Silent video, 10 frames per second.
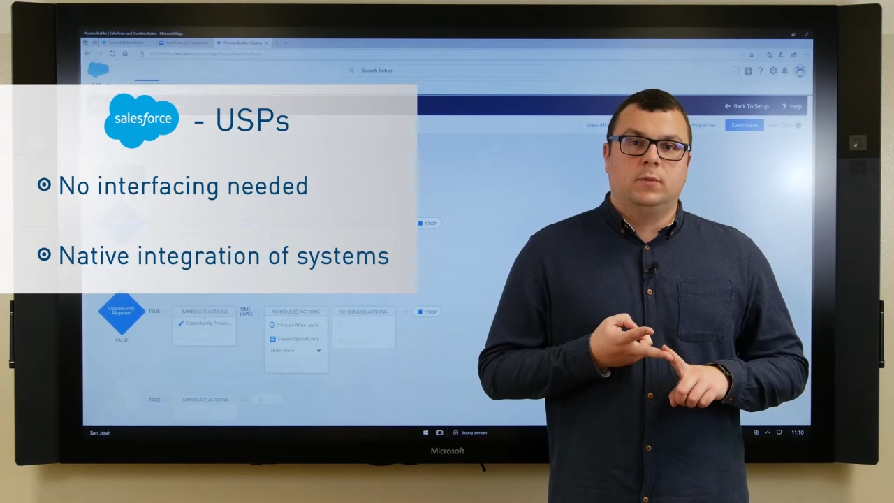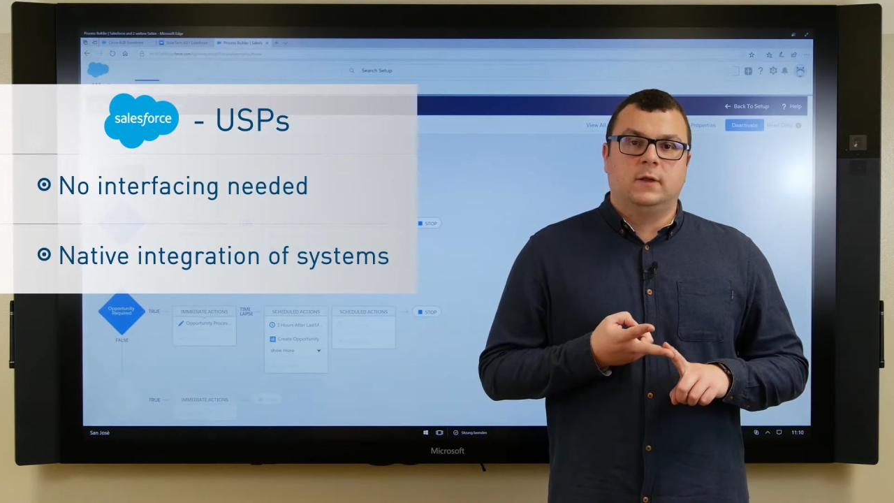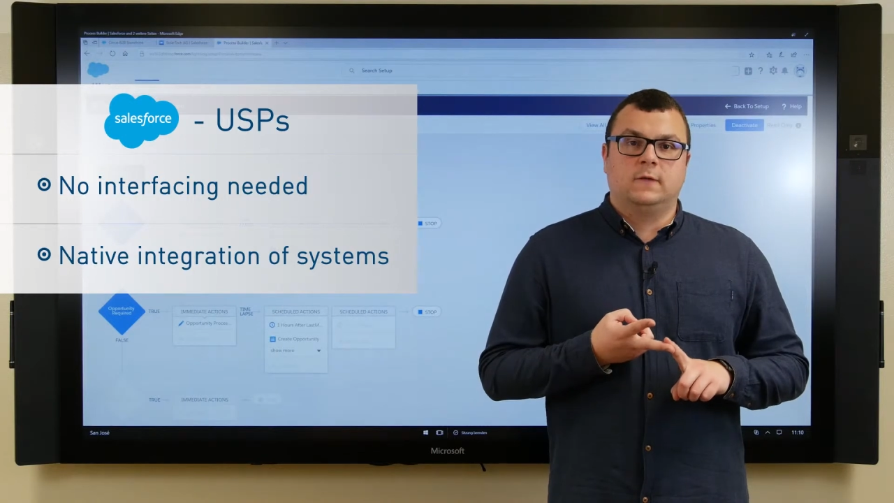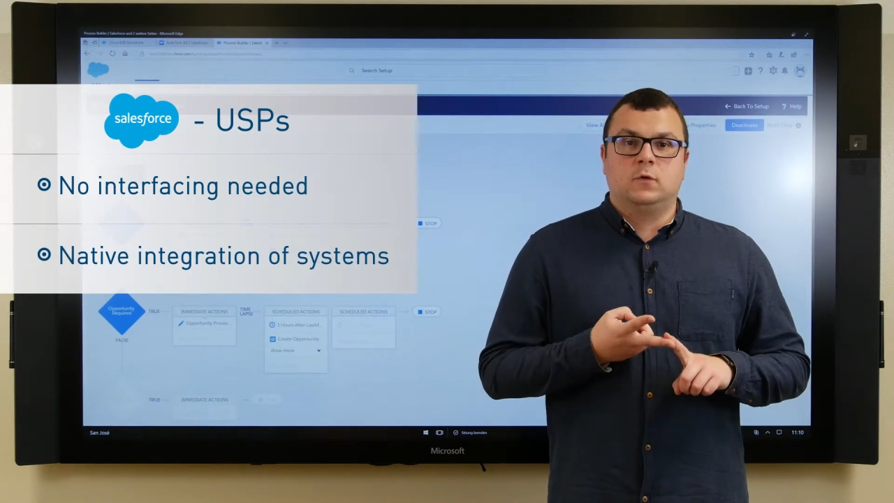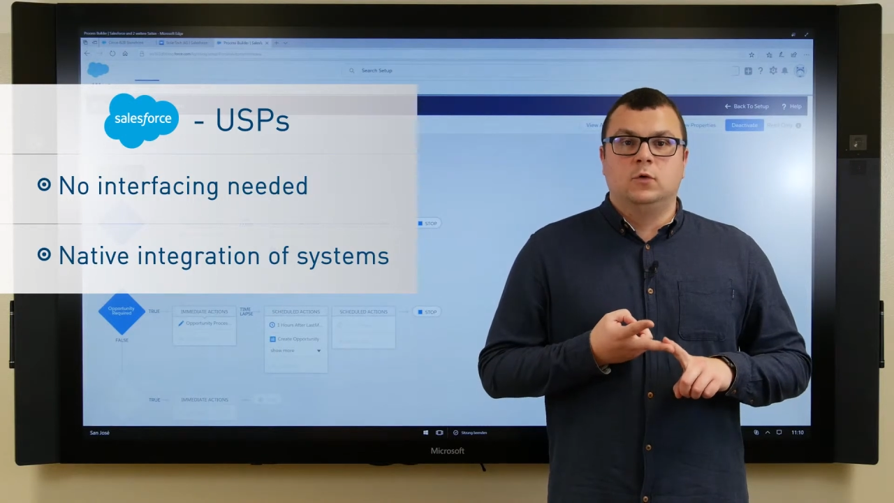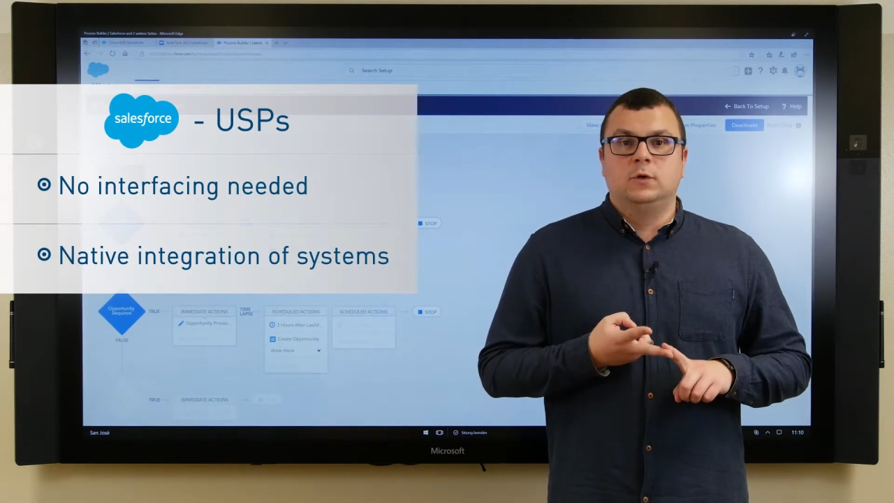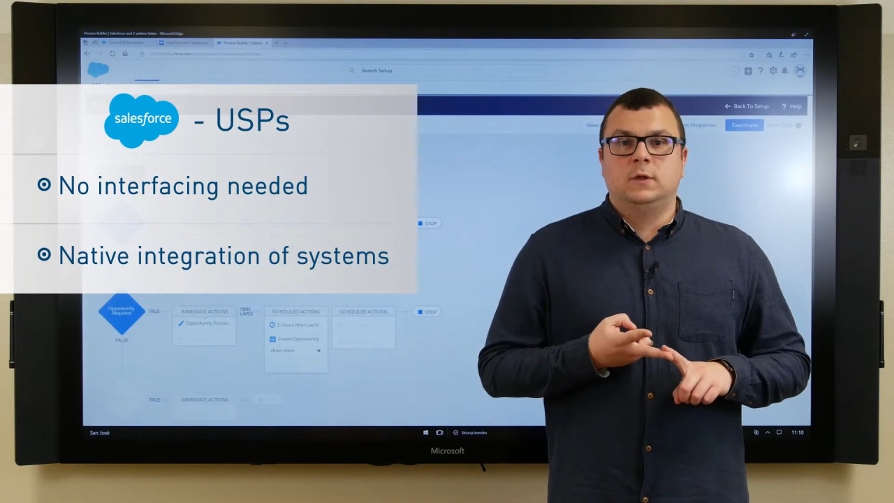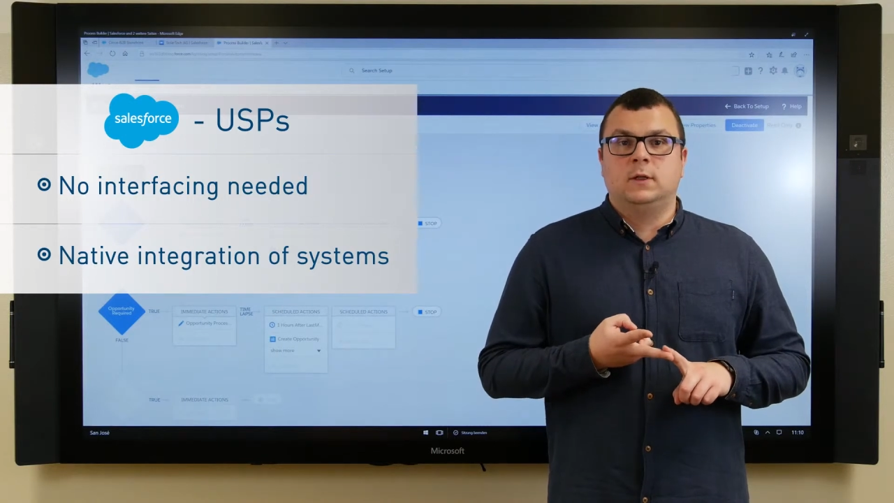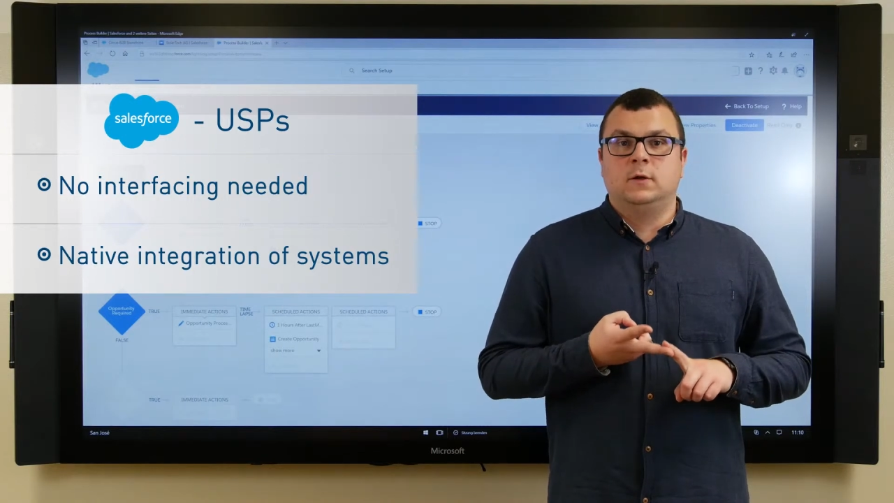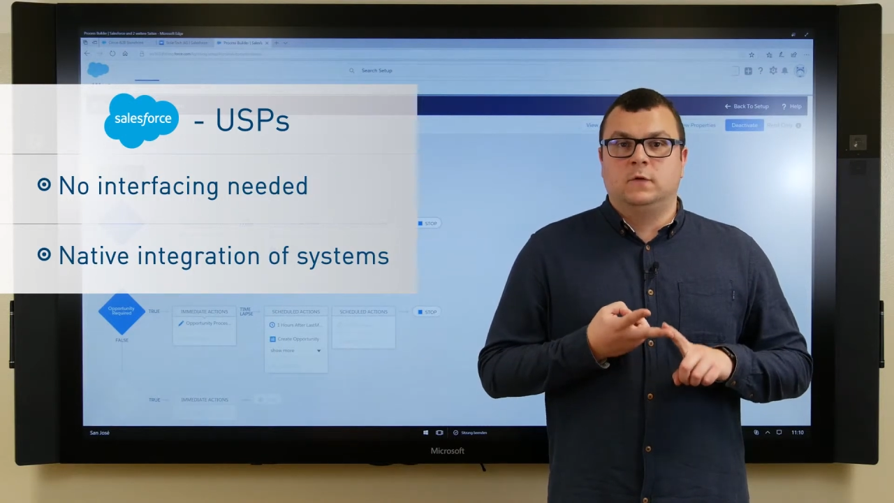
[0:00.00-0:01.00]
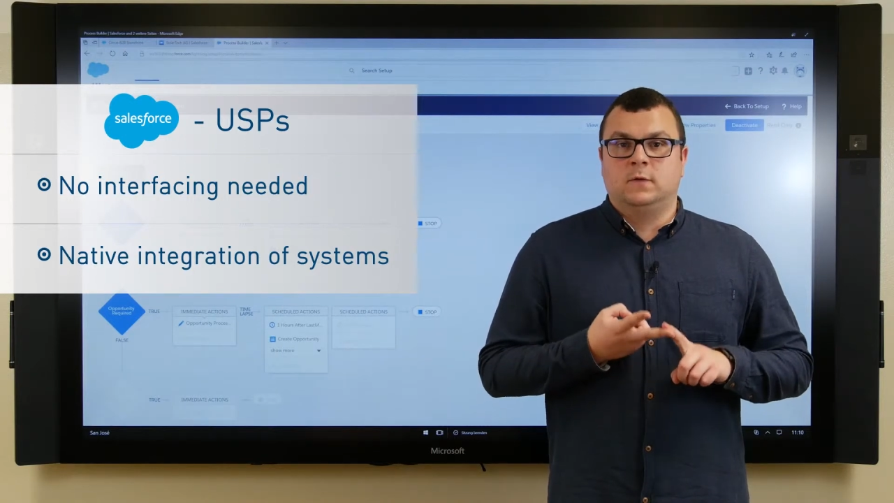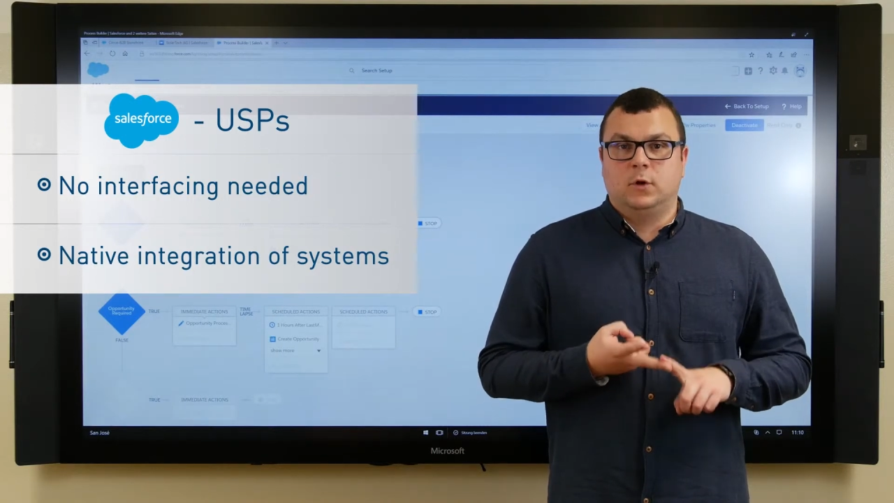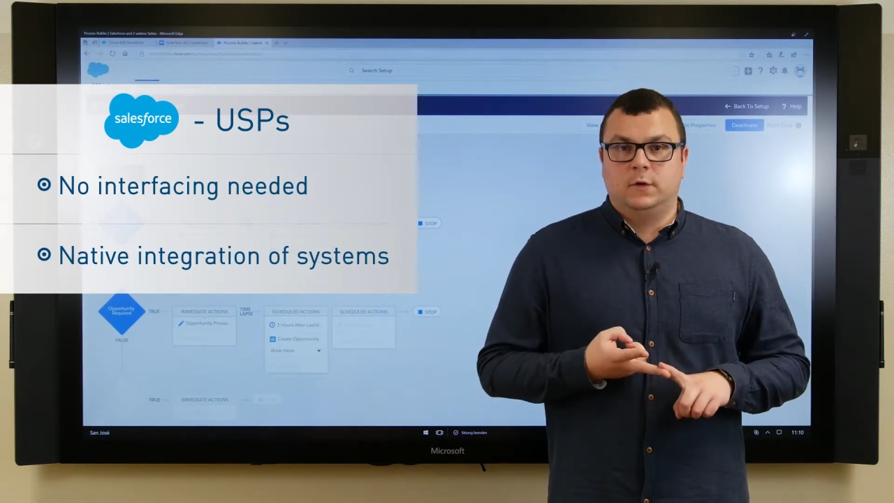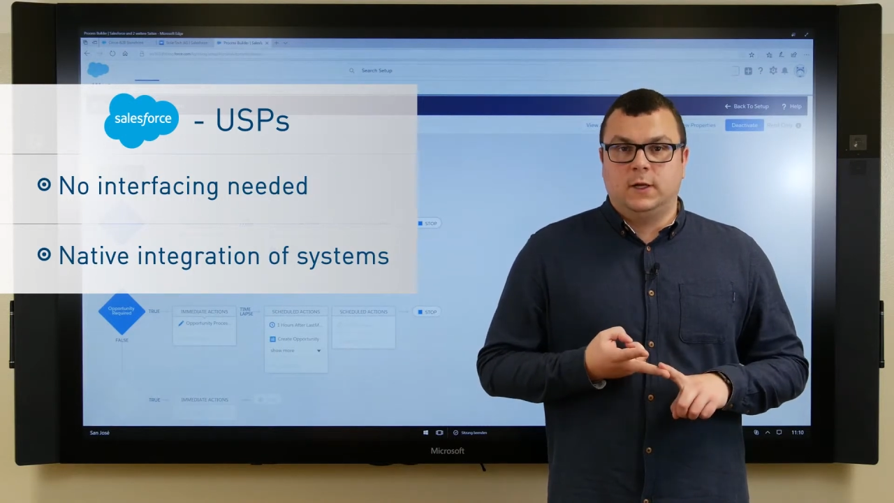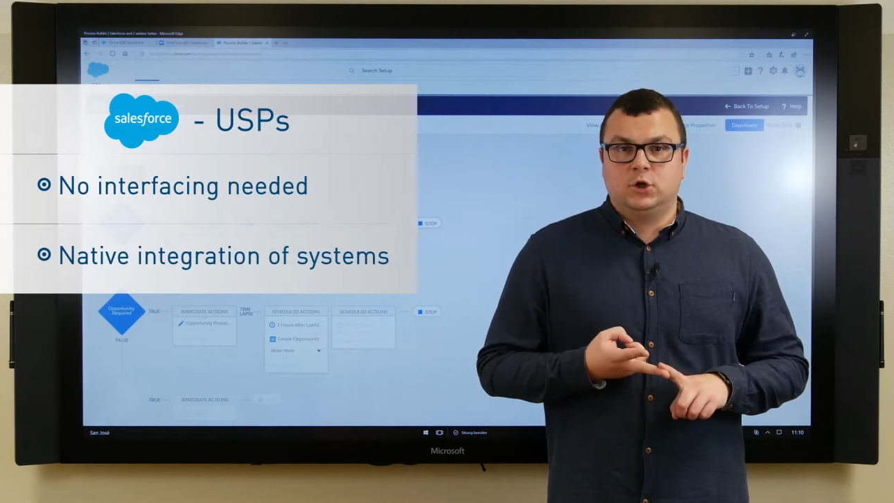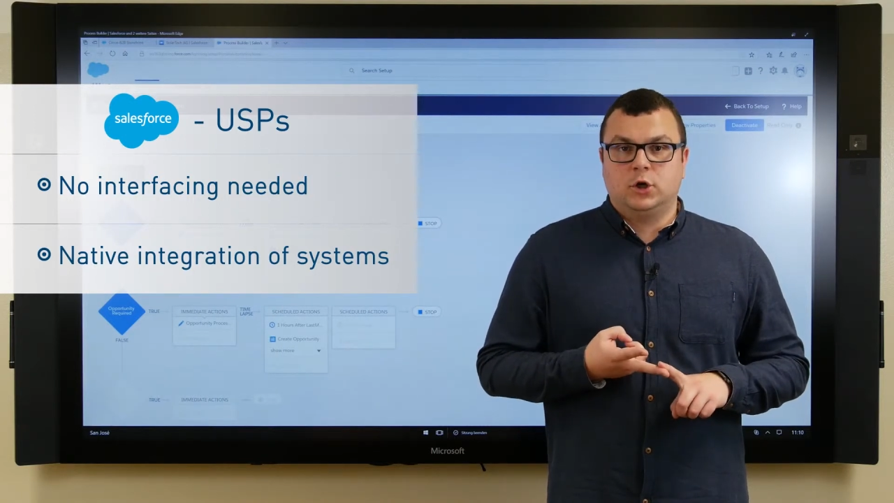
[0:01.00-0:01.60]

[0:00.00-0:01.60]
and all their interactions.